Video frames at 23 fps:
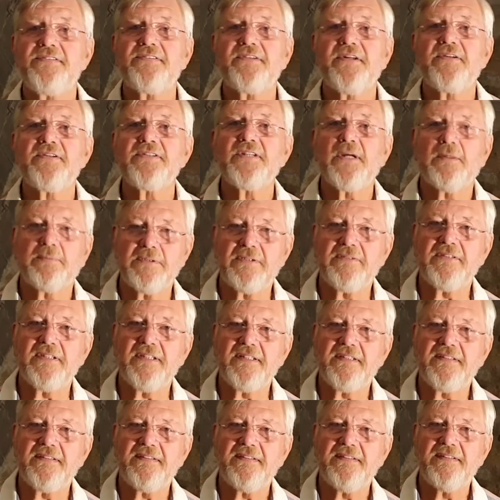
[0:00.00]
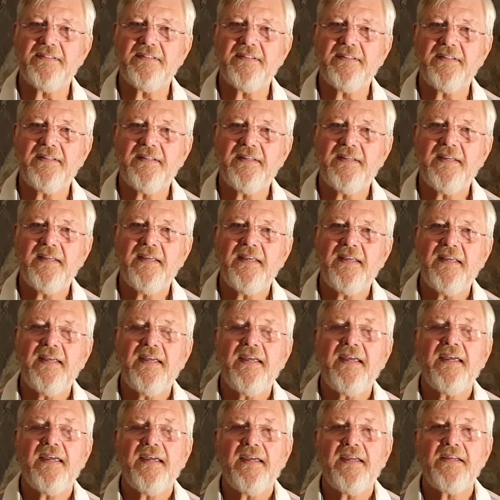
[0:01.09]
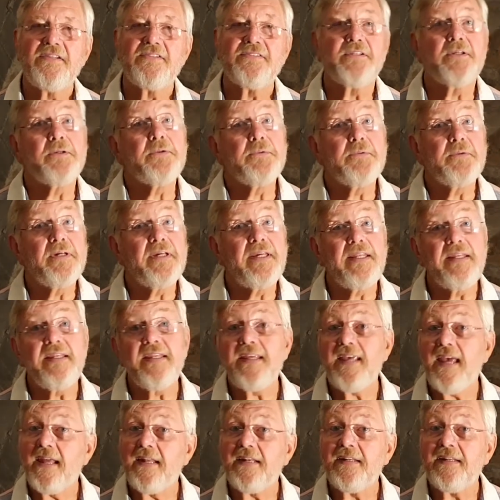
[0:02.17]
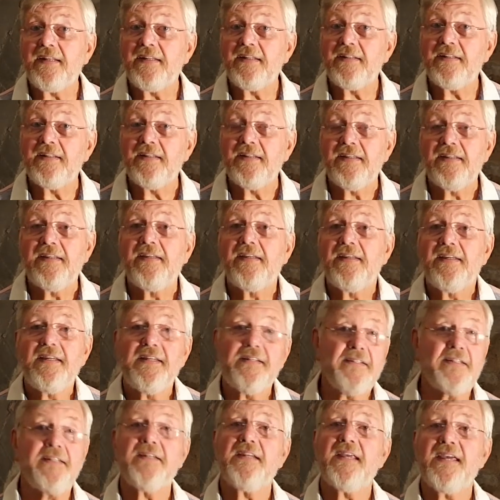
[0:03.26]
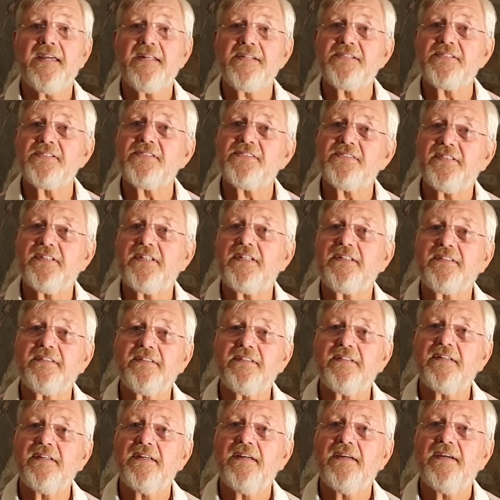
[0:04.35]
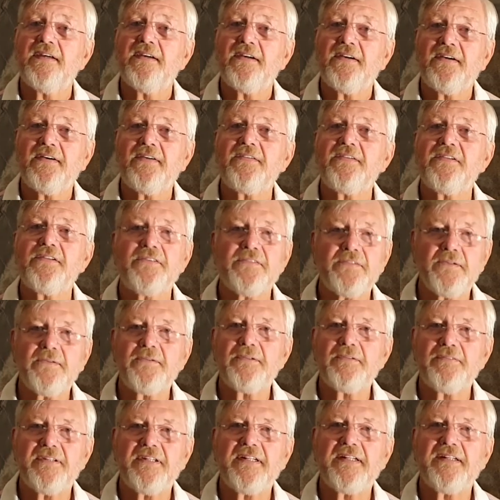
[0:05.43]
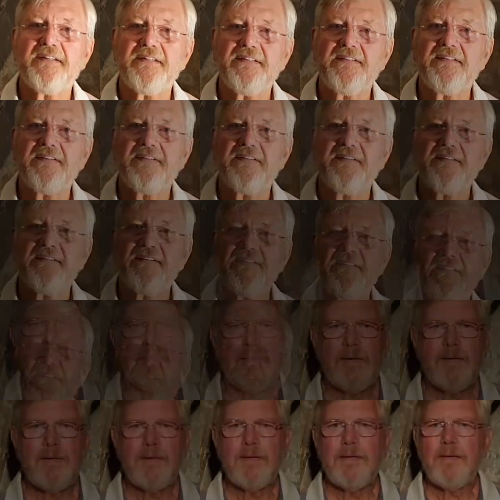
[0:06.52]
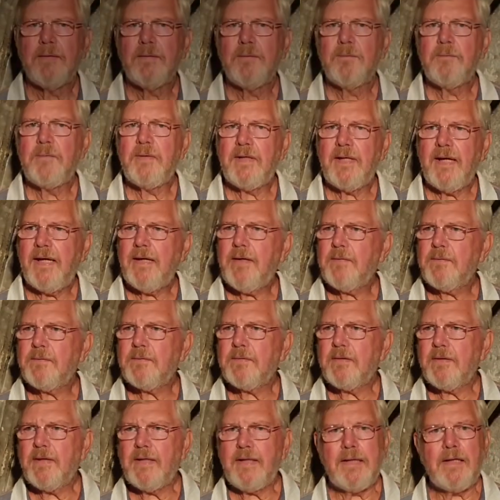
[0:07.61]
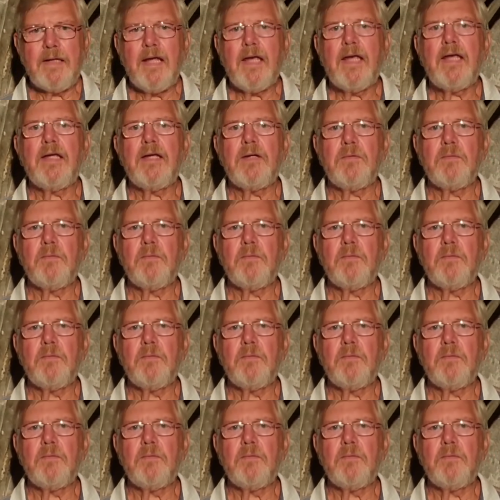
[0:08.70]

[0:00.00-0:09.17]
on top of it. So in the end, he did get to sit on the throne of England. We're now in a